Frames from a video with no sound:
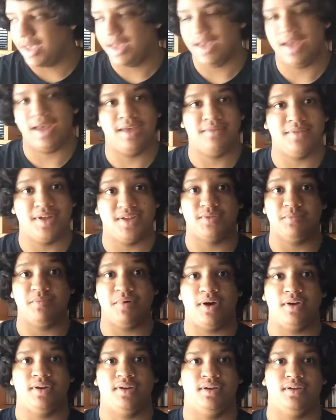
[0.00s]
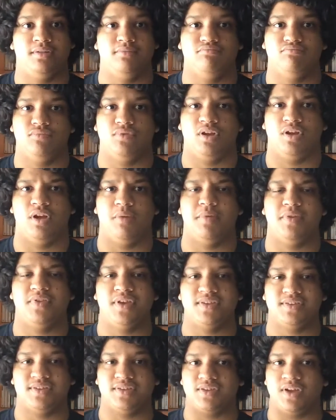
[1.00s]
And that's about it.
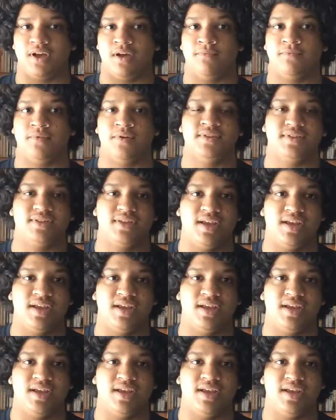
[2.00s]
Bethesda's conference